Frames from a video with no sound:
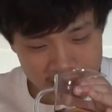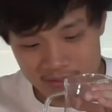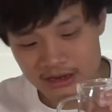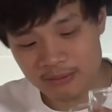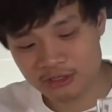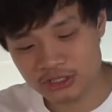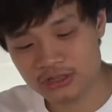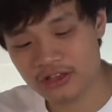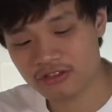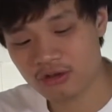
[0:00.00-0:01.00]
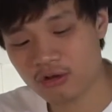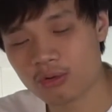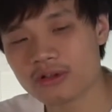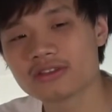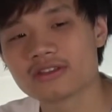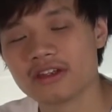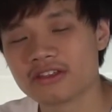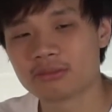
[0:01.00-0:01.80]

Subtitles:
mean, I'm sure that's no coincidence.